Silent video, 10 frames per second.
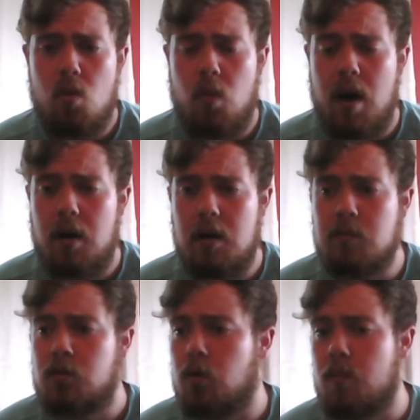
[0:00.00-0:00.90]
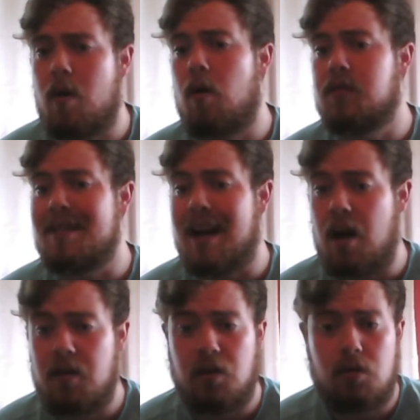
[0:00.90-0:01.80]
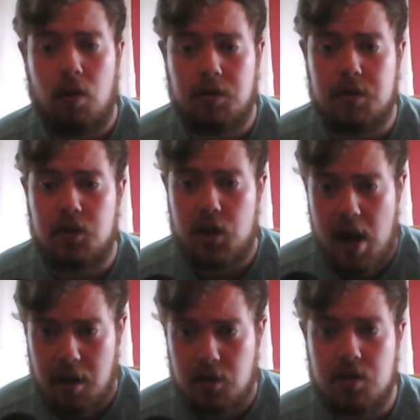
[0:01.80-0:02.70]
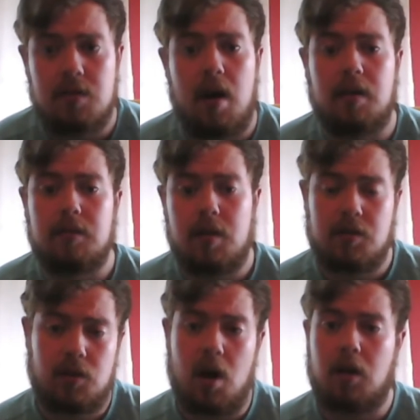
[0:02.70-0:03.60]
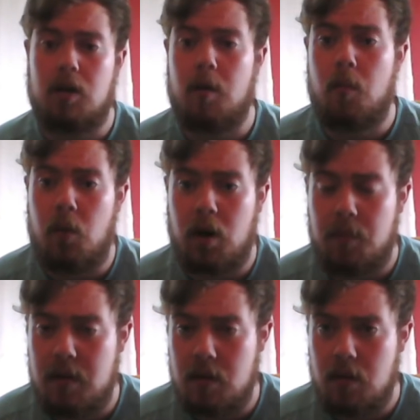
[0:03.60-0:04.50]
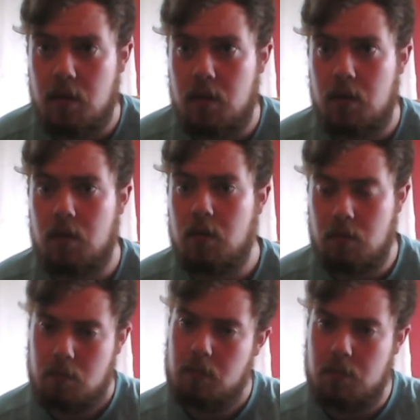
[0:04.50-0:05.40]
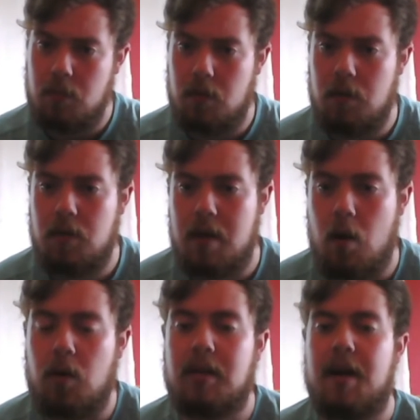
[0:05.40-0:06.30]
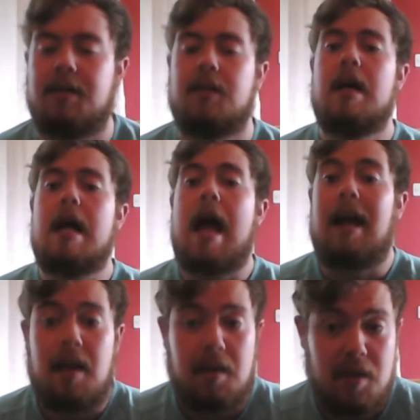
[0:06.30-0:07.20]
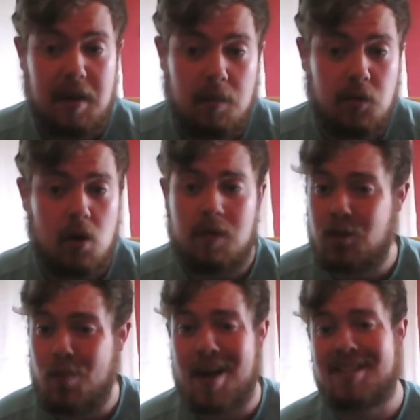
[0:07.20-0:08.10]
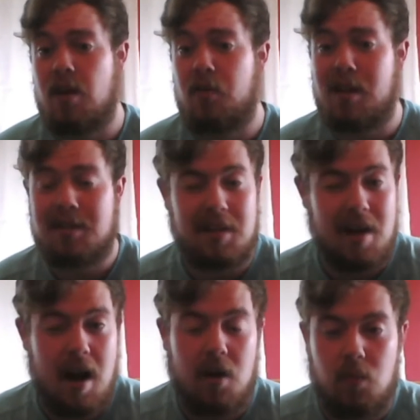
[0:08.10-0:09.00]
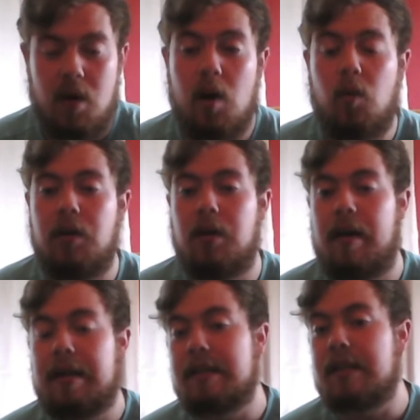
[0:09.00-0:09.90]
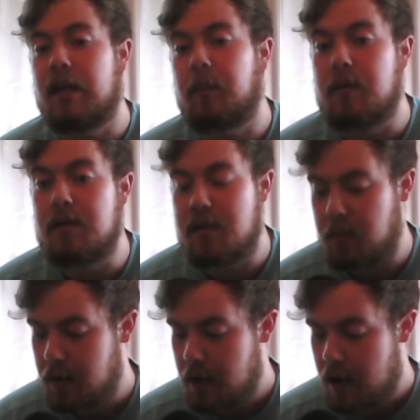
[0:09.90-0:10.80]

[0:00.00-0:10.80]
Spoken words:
Where he was talking about obviously Karrion Kross's challenge and Scarlett coming out and picking up the hourglass. Keith Lee comes over, smashed the hourglass, and said, I want your NXT championship,